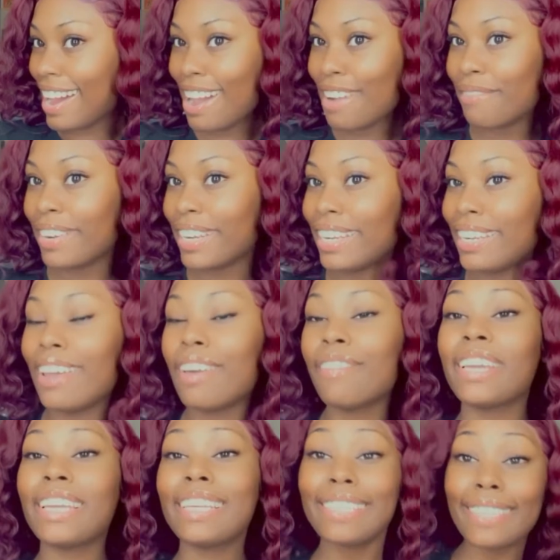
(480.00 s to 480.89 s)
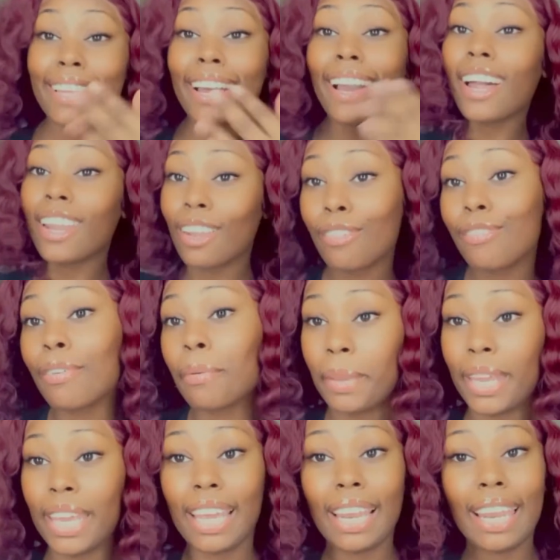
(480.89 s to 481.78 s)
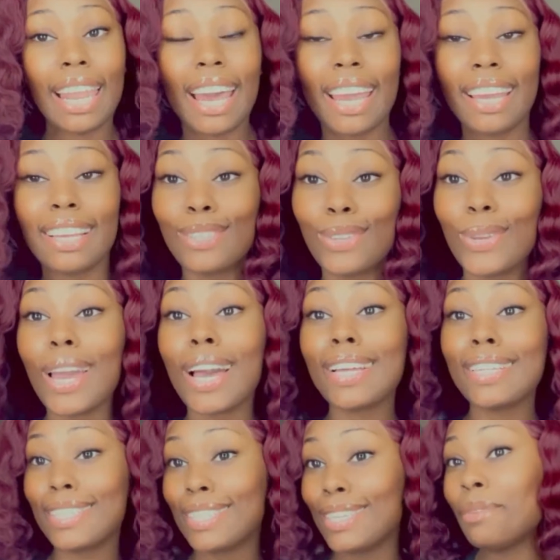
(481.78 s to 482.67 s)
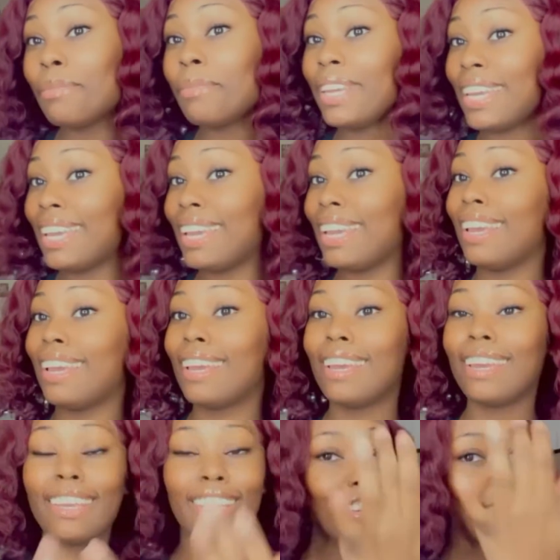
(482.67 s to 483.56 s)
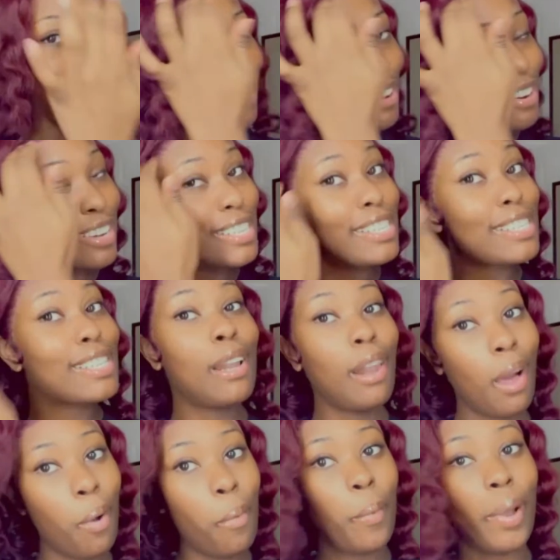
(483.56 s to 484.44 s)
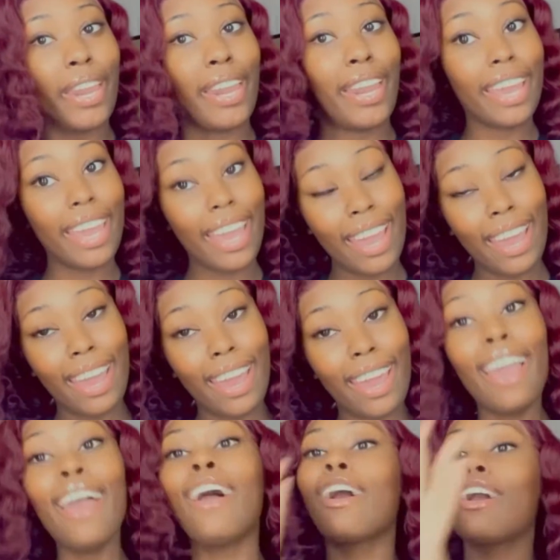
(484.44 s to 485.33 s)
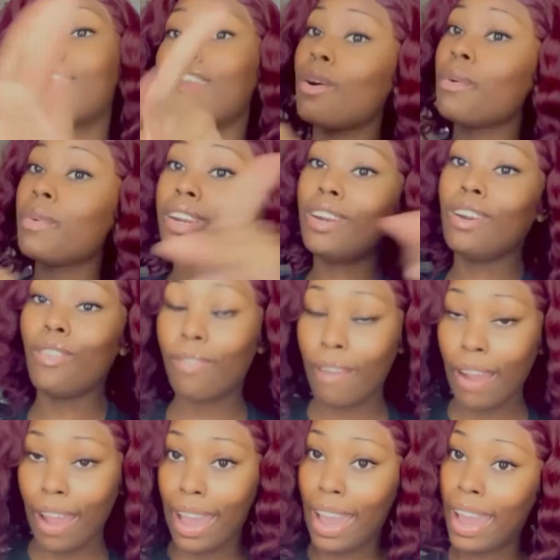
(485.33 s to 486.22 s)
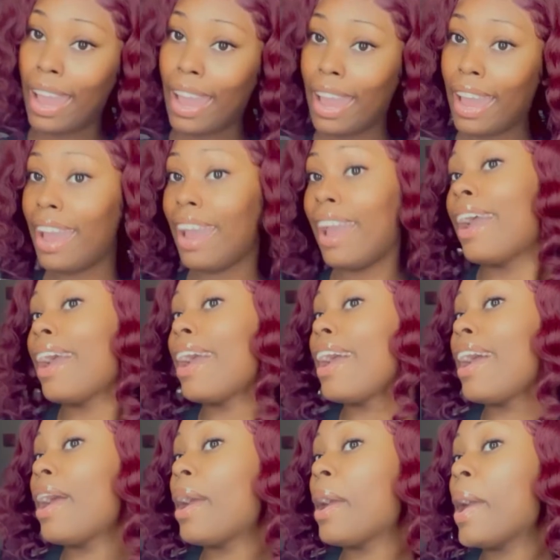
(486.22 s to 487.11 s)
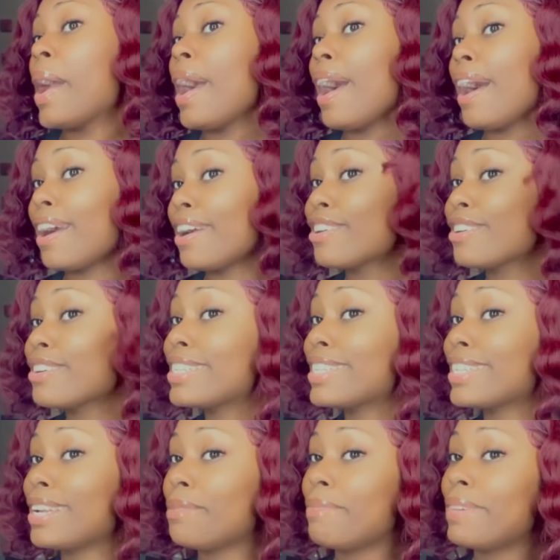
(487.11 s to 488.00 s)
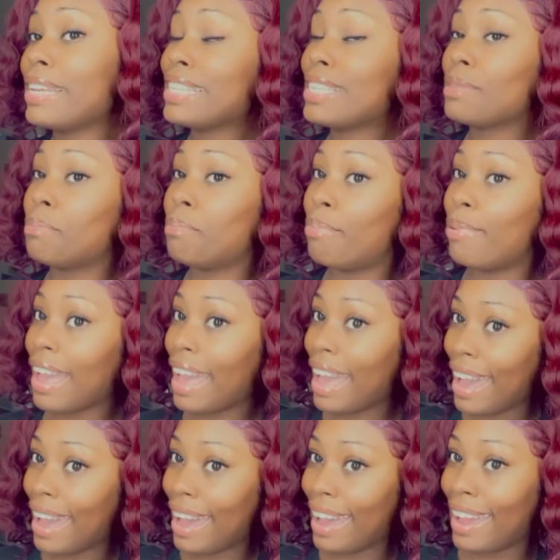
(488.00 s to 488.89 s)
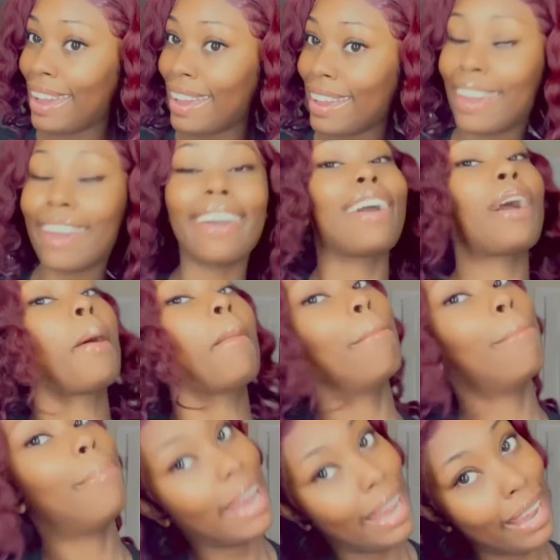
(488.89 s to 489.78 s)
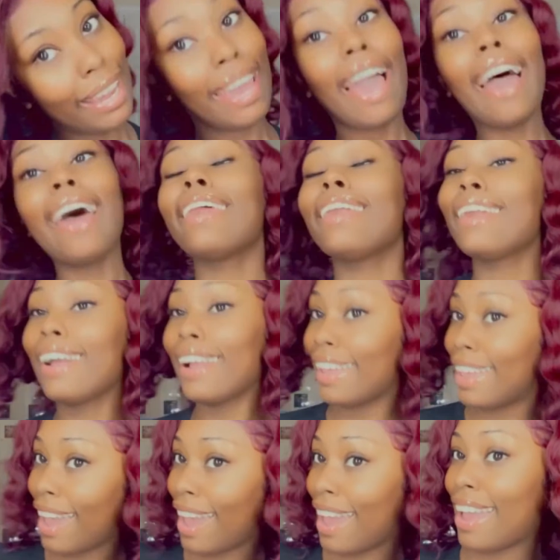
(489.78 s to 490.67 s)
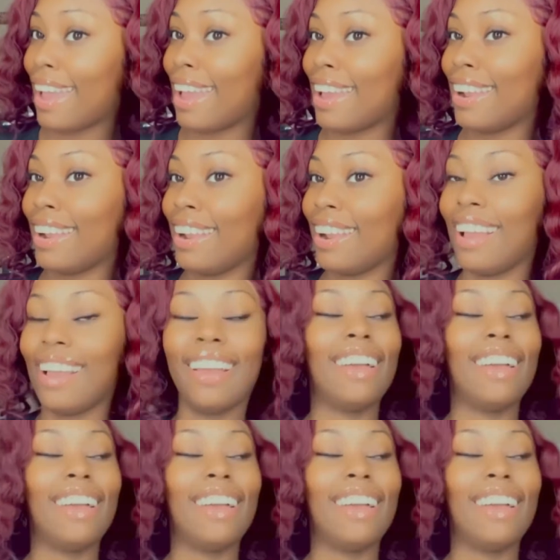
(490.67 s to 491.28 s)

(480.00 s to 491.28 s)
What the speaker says: I really love it. It's the color for me. Like, do y'all see me? Your girl is glowing, okay? Glowing in the red. Hot Girl Slim is back at it again.